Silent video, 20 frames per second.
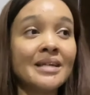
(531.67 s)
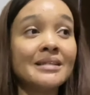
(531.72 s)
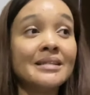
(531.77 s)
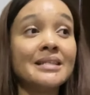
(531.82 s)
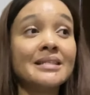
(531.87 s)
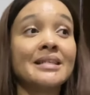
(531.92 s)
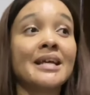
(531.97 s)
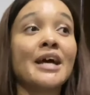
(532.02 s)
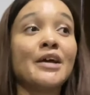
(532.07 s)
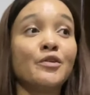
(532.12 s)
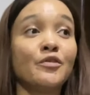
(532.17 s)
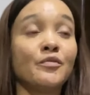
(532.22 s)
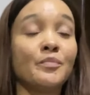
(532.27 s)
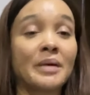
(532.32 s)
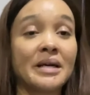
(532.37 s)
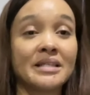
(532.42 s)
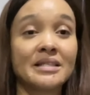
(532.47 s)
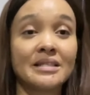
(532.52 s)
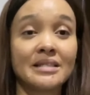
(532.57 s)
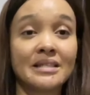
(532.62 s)
This kind of
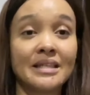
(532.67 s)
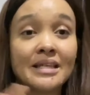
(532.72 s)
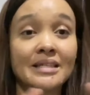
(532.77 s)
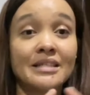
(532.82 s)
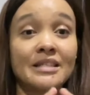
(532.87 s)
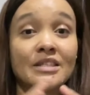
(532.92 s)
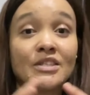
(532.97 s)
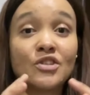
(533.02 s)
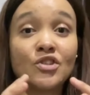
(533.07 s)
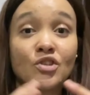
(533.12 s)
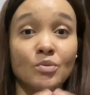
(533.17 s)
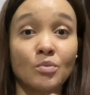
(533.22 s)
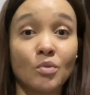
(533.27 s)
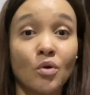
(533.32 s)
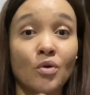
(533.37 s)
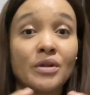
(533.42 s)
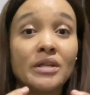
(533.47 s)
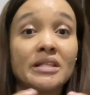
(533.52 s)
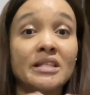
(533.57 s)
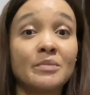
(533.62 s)
parties, like these
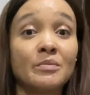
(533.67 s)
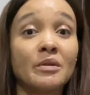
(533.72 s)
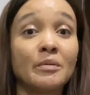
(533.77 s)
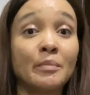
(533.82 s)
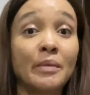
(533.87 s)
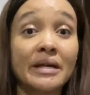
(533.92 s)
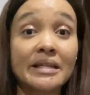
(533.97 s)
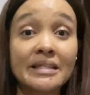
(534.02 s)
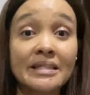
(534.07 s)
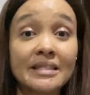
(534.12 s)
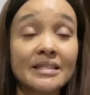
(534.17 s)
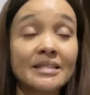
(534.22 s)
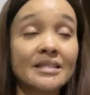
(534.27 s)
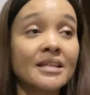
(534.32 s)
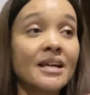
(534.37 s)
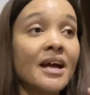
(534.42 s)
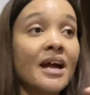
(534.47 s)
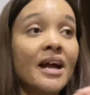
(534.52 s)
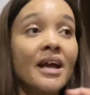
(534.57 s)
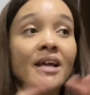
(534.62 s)
small intimate
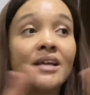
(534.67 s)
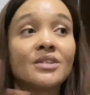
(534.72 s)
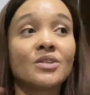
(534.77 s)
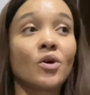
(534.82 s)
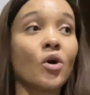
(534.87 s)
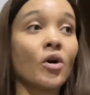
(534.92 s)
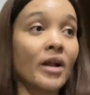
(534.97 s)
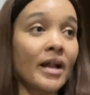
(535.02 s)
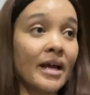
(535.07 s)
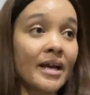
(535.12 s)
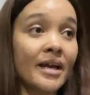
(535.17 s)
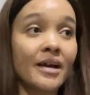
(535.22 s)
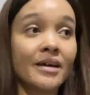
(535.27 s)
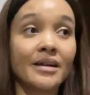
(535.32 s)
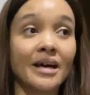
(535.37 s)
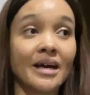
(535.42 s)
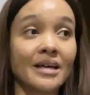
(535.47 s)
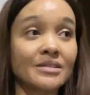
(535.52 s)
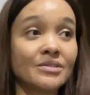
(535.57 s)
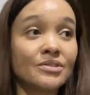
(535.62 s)
parties, is all I
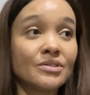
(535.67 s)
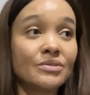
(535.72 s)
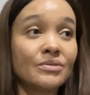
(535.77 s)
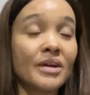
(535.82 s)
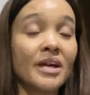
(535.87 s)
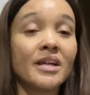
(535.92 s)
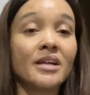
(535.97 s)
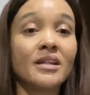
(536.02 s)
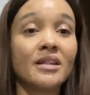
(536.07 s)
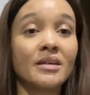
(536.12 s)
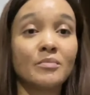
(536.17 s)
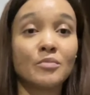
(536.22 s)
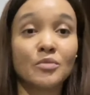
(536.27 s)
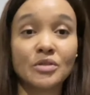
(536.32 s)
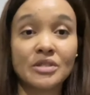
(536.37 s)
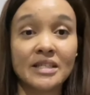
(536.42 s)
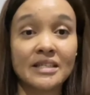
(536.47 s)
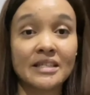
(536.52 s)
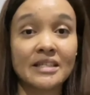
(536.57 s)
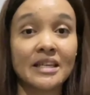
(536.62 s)
can handle. Anything
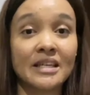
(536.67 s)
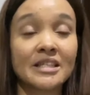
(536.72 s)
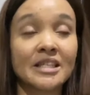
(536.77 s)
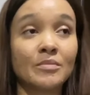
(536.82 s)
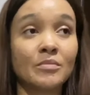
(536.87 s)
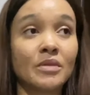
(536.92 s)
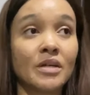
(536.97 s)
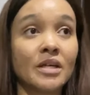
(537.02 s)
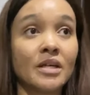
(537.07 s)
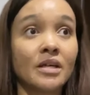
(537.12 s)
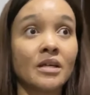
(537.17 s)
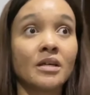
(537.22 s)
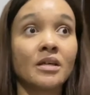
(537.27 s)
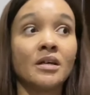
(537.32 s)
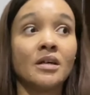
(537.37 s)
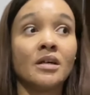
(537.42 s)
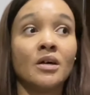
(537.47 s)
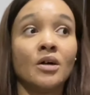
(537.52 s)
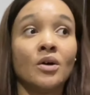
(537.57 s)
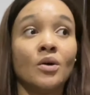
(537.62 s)
more than that, I'm like,
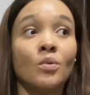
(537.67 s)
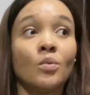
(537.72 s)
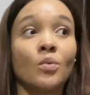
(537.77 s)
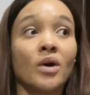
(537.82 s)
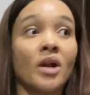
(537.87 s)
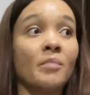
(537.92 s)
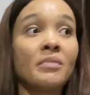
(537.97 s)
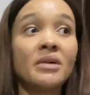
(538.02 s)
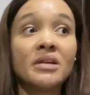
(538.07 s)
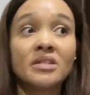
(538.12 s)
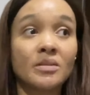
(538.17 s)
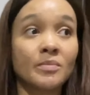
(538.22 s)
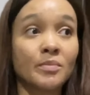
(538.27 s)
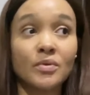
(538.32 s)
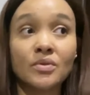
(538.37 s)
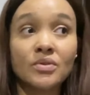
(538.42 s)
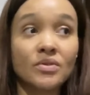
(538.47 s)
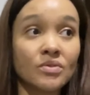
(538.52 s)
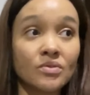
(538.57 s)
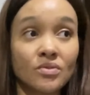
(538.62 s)
what am I
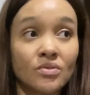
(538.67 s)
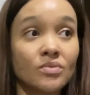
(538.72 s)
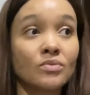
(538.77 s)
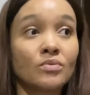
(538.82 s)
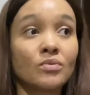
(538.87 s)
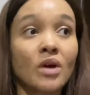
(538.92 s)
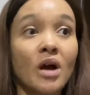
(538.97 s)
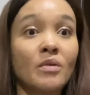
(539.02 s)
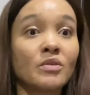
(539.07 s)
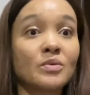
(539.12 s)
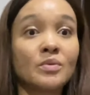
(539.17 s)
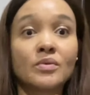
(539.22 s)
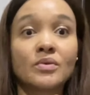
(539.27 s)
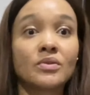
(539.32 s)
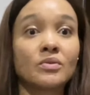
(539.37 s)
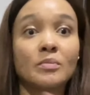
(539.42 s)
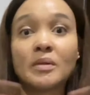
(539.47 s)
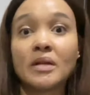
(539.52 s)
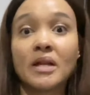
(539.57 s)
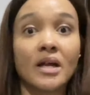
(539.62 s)
supposed to do? I'm
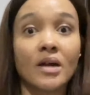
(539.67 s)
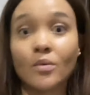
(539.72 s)
supposed to be